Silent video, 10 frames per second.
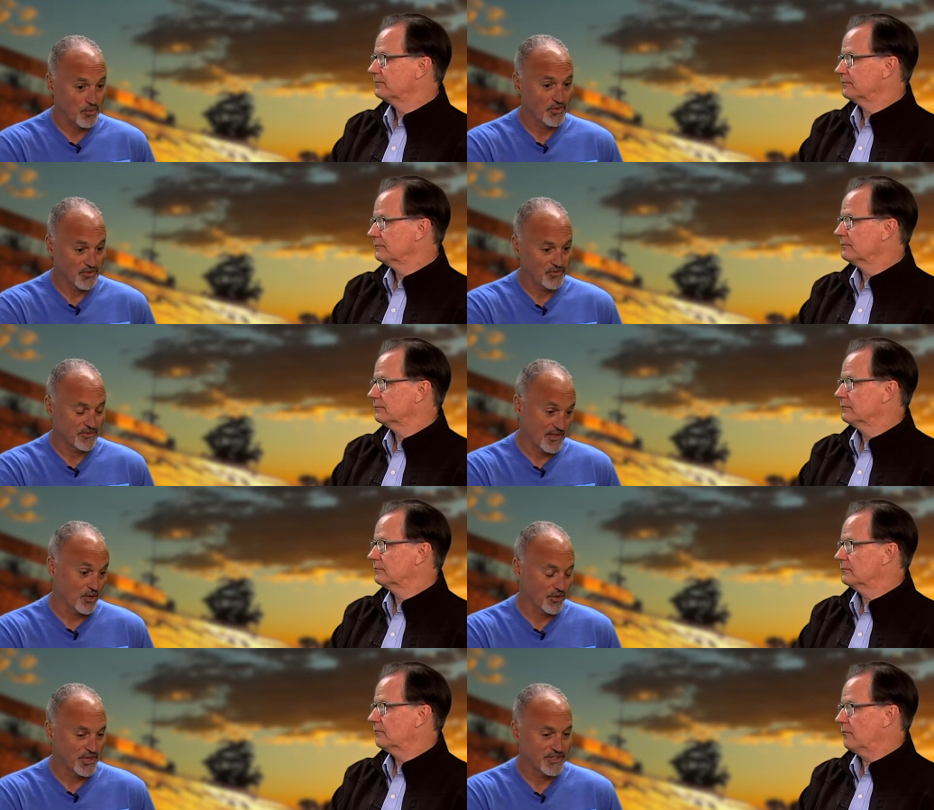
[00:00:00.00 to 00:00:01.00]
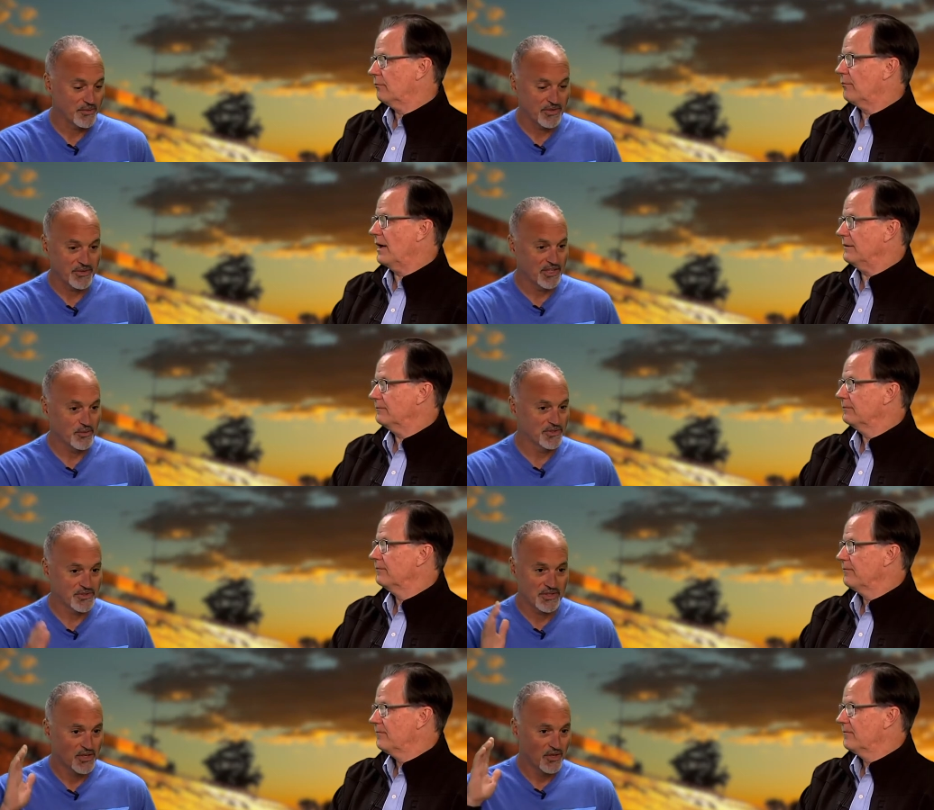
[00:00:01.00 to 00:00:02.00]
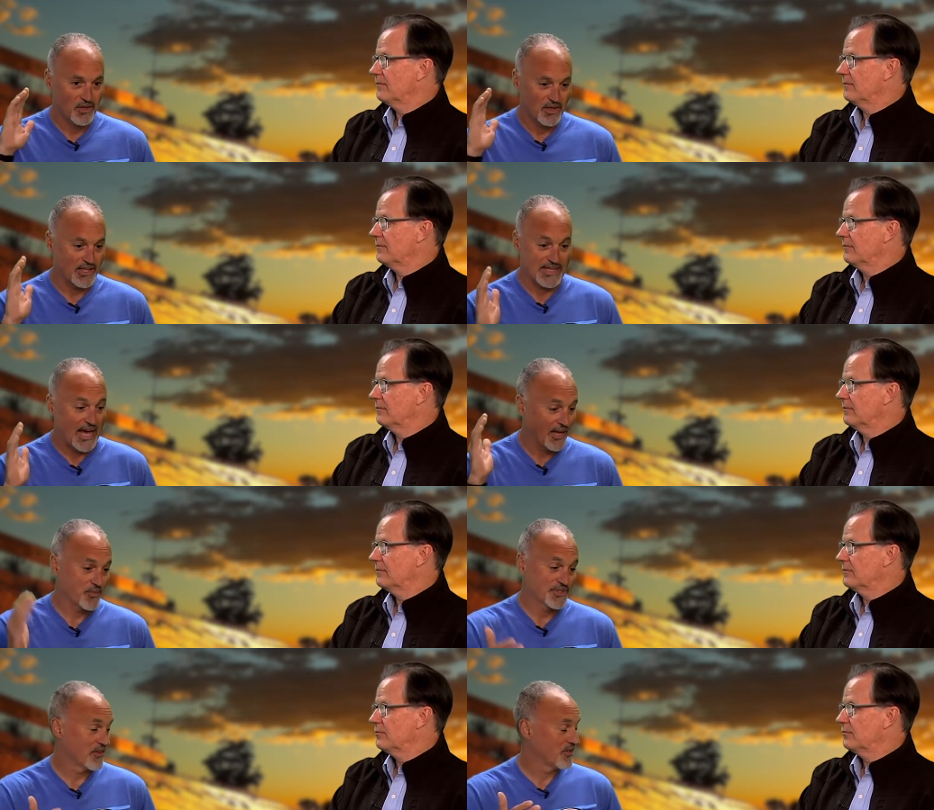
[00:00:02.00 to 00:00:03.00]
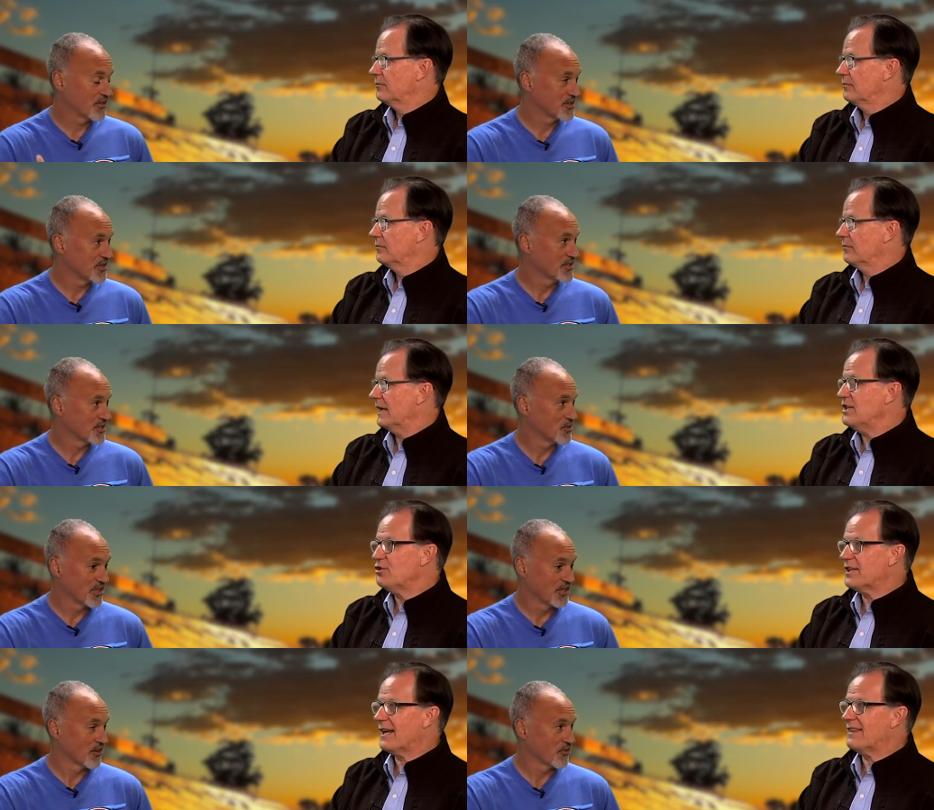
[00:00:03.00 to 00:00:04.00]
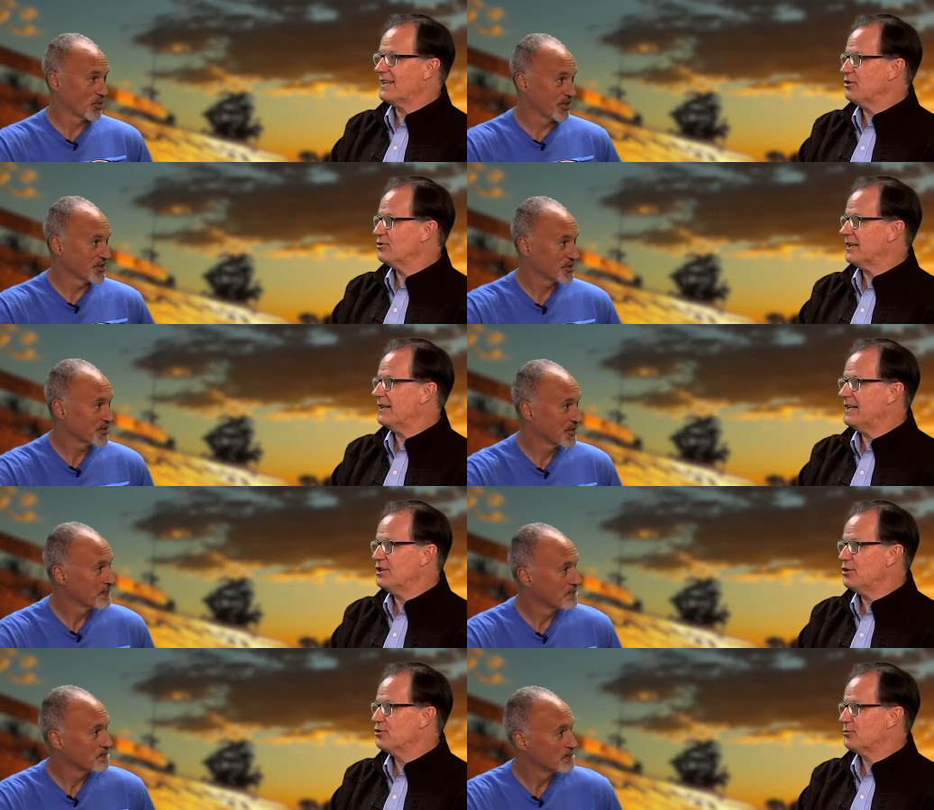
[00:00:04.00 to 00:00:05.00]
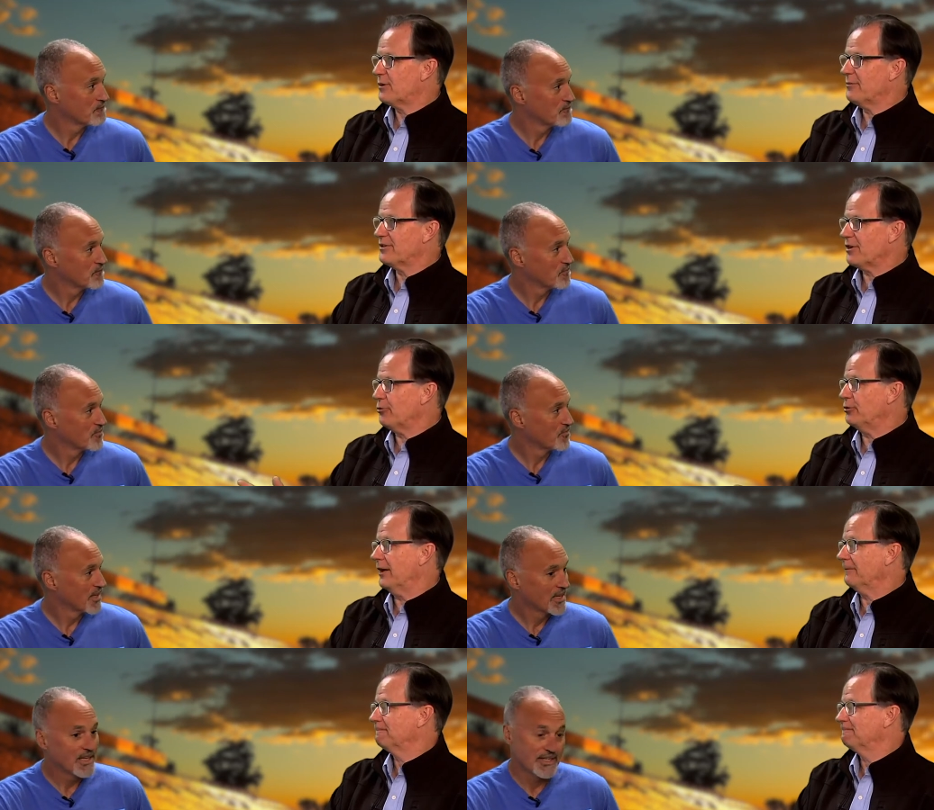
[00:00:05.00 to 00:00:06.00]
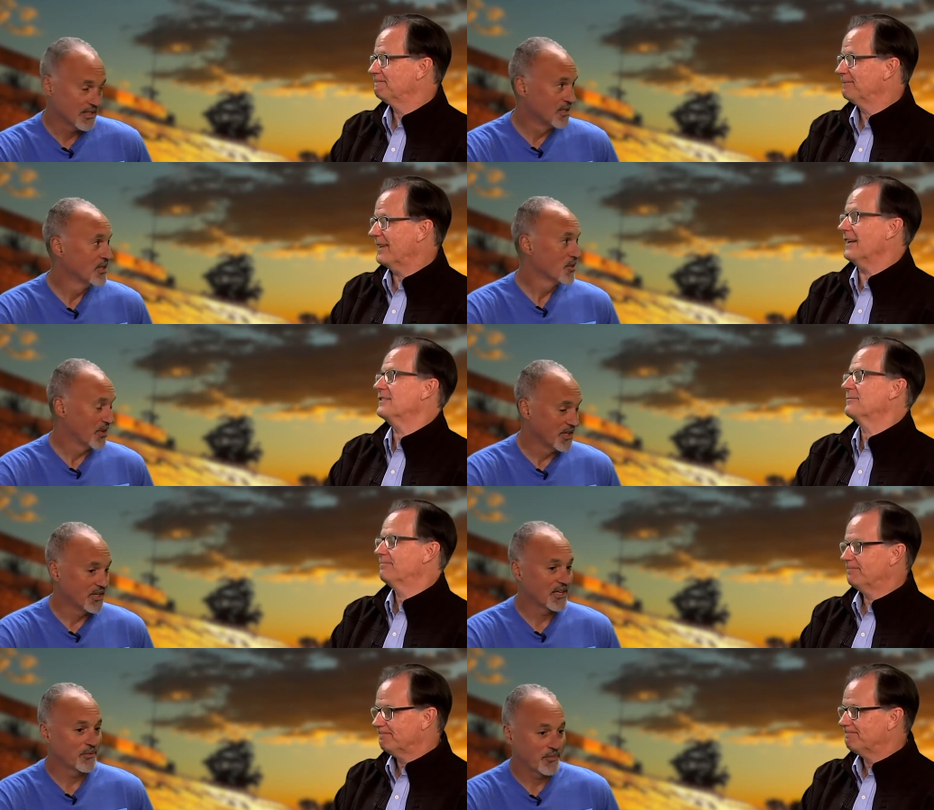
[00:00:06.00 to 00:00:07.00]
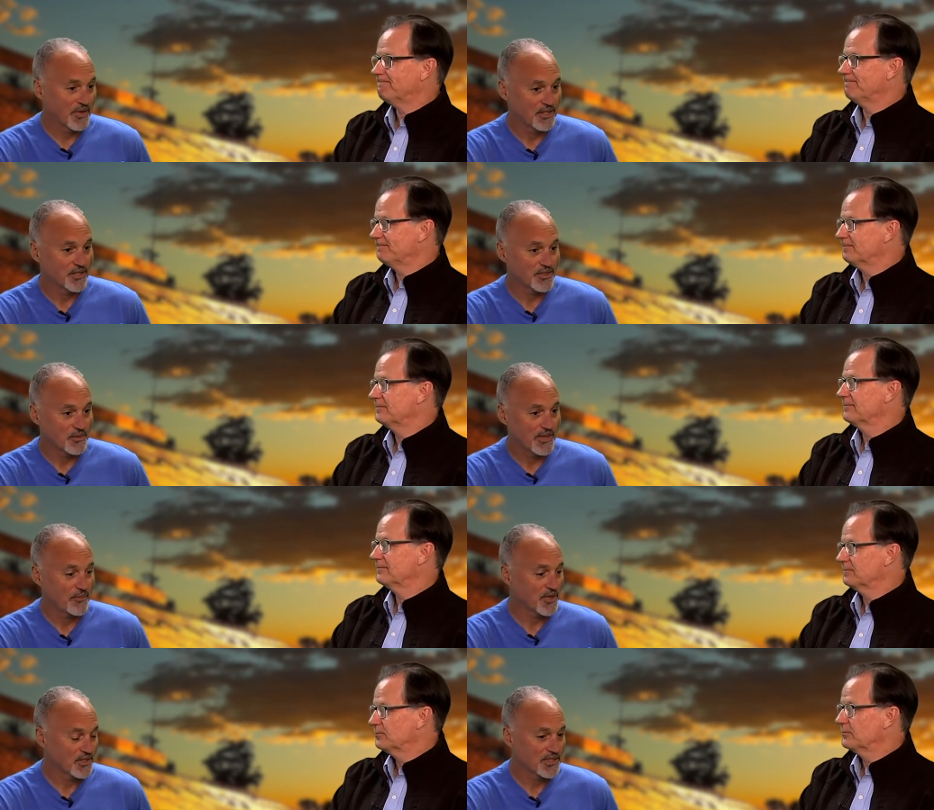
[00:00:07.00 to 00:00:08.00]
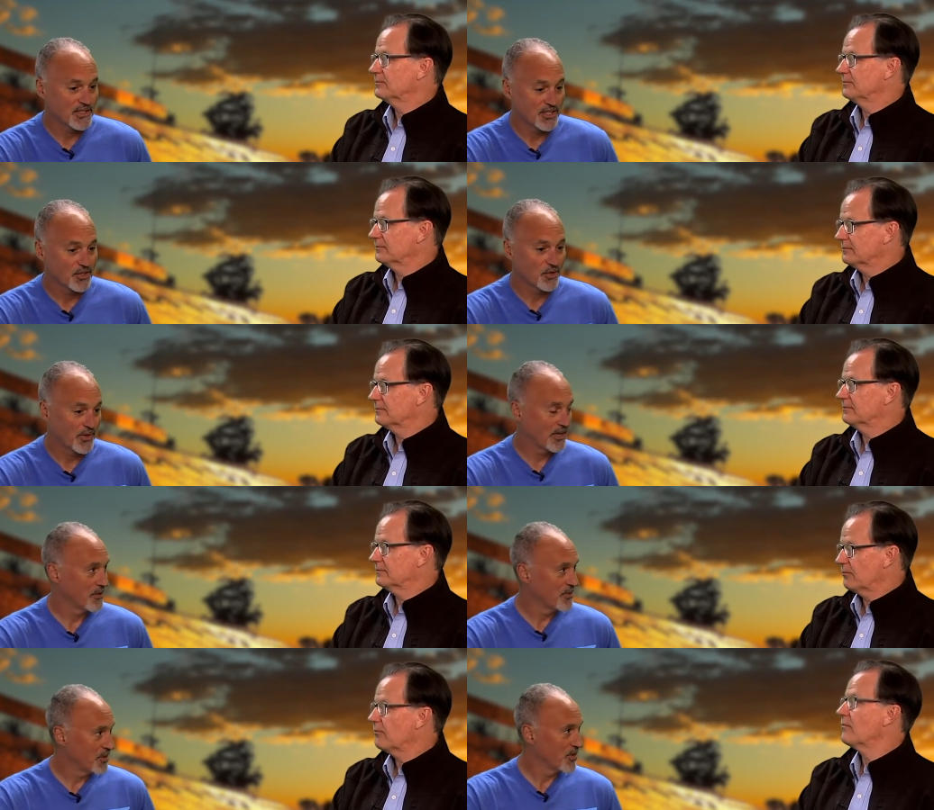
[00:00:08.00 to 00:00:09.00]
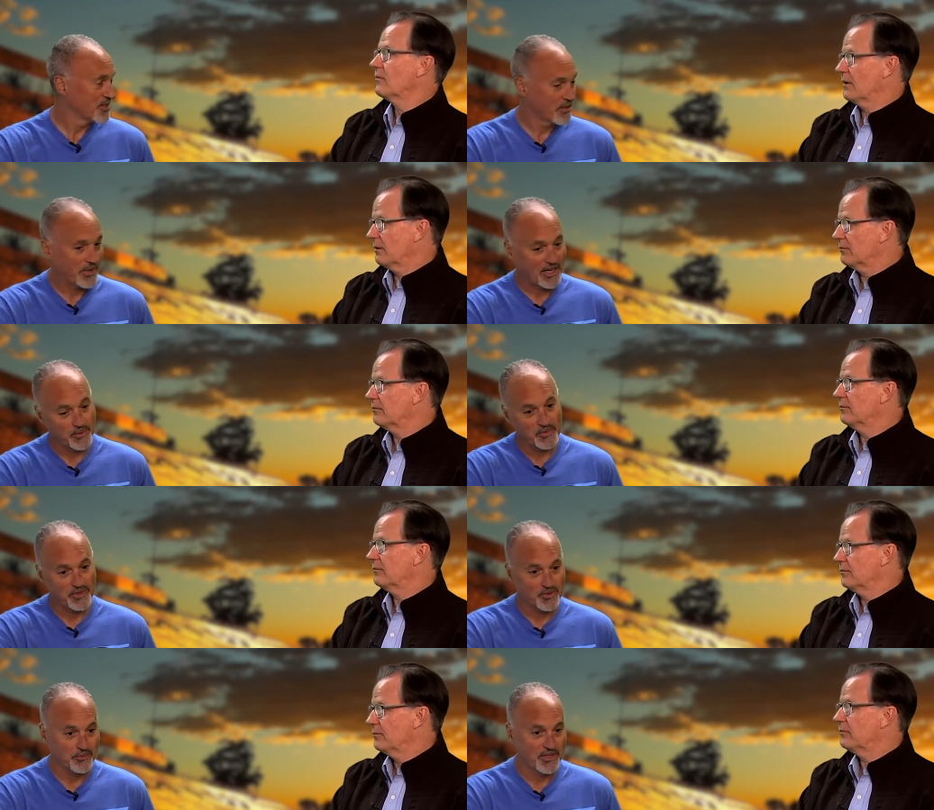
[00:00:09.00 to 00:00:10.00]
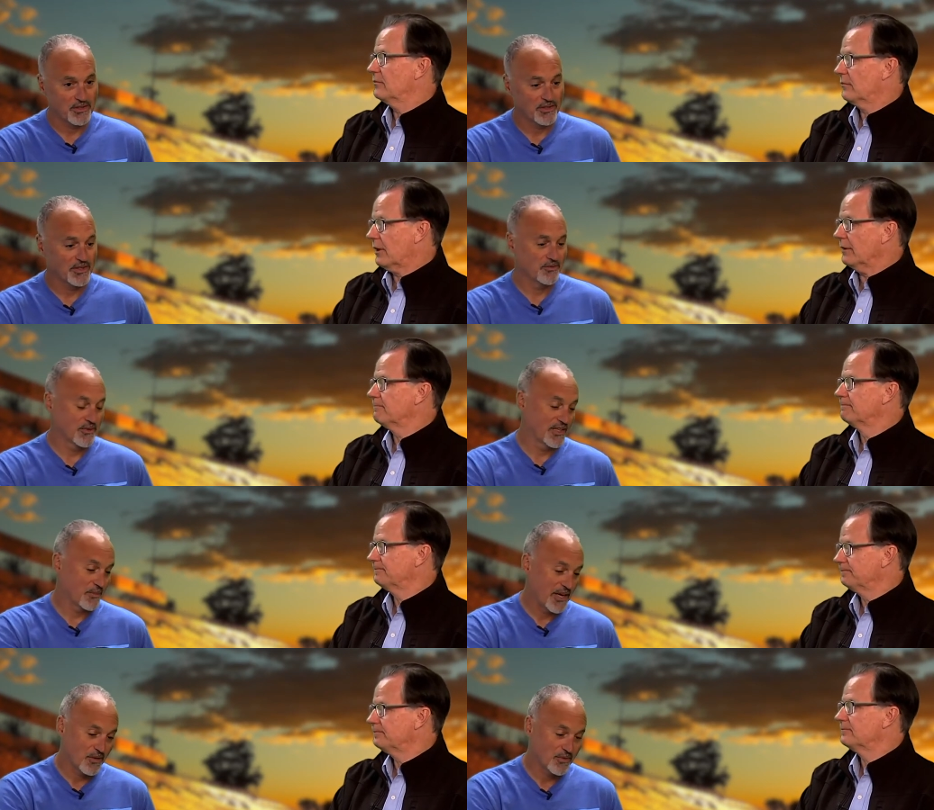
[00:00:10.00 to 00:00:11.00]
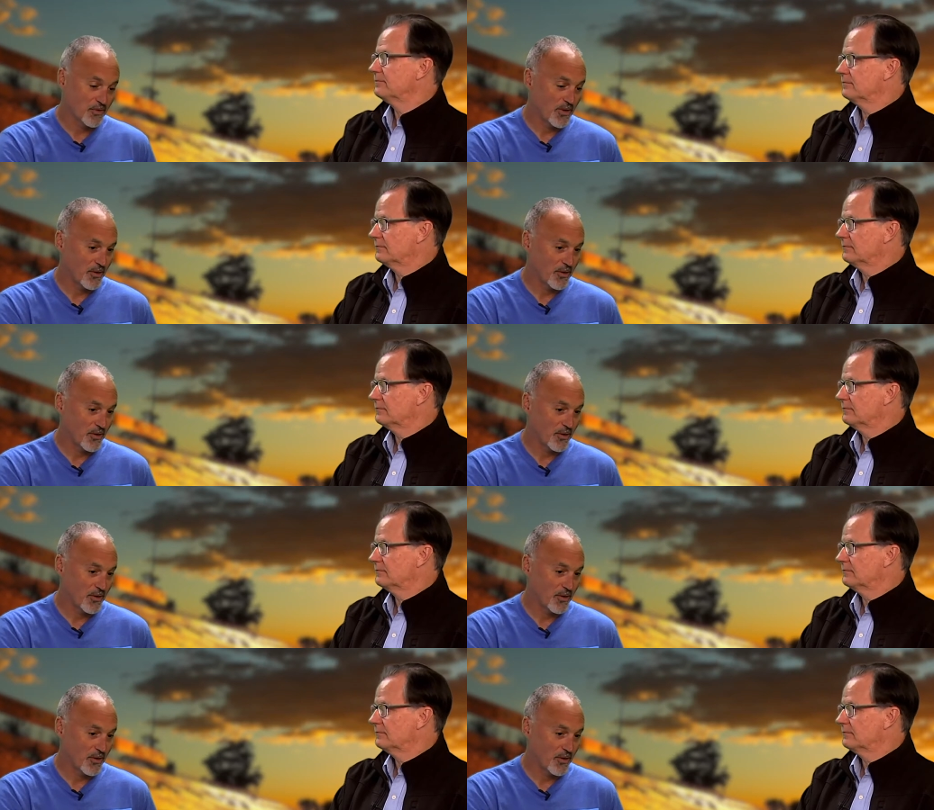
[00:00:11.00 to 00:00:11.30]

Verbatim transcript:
Speaker 1: was there and racy, but he was as high up as I've ever seen. And you said, I think you said he used pretty much the whole track.
Speaker 2: He did.
Speaker 1: Nice. When he came up on, some lap cars and he had to go around him, and he went to the bottom, he went through the middle, he ran the bottom a little while